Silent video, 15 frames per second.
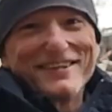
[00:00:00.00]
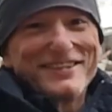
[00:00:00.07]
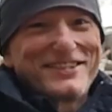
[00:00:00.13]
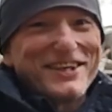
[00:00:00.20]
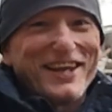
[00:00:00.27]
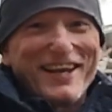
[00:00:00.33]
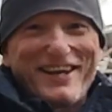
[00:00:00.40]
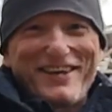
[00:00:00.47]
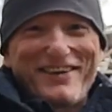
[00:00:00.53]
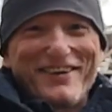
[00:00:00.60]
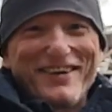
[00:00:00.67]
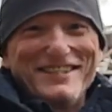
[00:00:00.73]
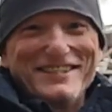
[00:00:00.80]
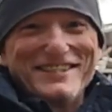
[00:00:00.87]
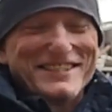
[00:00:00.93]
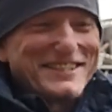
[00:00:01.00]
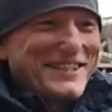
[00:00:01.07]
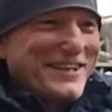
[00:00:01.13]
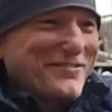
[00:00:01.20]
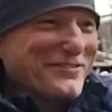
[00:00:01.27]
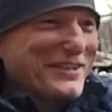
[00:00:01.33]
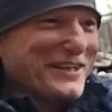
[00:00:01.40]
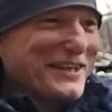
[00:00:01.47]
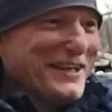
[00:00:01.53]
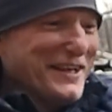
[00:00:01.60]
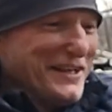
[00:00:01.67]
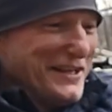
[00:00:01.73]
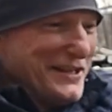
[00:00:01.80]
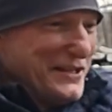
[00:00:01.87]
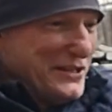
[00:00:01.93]
it's like crazy stuff.
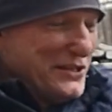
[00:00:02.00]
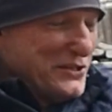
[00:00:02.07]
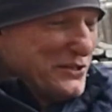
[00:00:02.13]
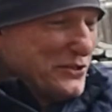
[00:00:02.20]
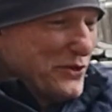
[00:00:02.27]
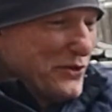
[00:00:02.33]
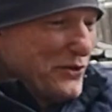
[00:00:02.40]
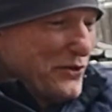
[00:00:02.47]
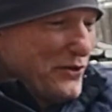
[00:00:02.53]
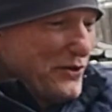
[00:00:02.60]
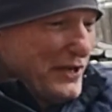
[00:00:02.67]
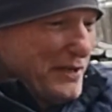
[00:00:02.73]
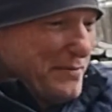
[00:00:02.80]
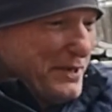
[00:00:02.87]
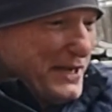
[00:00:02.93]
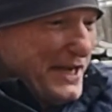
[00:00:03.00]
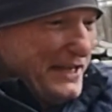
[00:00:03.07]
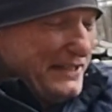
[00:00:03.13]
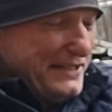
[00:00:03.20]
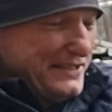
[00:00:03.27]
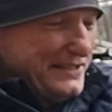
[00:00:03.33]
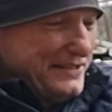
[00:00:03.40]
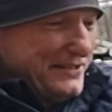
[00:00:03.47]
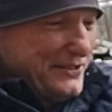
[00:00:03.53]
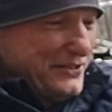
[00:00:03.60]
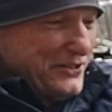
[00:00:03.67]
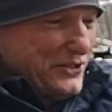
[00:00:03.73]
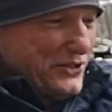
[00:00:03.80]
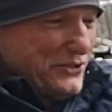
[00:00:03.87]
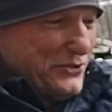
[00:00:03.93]
So they're eliminating the
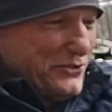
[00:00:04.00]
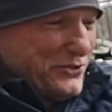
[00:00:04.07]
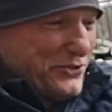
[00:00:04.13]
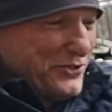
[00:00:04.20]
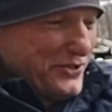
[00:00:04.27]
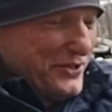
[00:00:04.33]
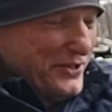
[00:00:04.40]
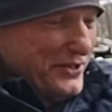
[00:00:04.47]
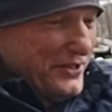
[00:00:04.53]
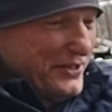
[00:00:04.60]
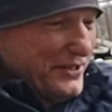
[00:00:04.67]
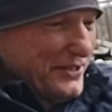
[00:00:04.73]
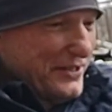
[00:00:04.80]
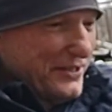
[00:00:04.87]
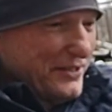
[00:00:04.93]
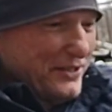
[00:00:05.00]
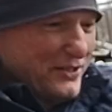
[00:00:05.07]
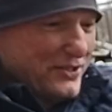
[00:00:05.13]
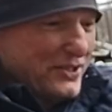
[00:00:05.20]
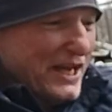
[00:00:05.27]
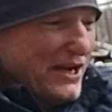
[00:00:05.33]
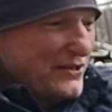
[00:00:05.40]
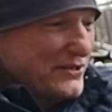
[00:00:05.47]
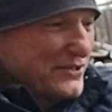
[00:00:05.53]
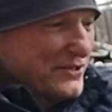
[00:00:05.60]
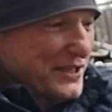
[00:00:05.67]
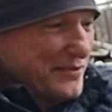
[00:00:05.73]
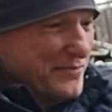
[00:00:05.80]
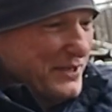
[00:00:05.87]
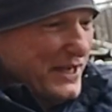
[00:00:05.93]
dudes. There's thousands
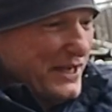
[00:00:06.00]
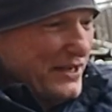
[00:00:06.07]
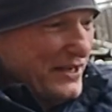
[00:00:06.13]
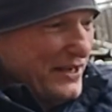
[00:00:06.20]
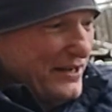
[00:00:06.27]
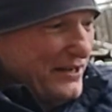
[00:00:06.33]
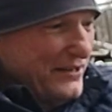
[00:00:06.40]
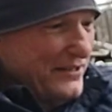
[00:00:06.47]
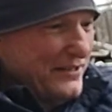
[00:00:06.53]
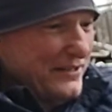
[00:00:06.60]
of them down there.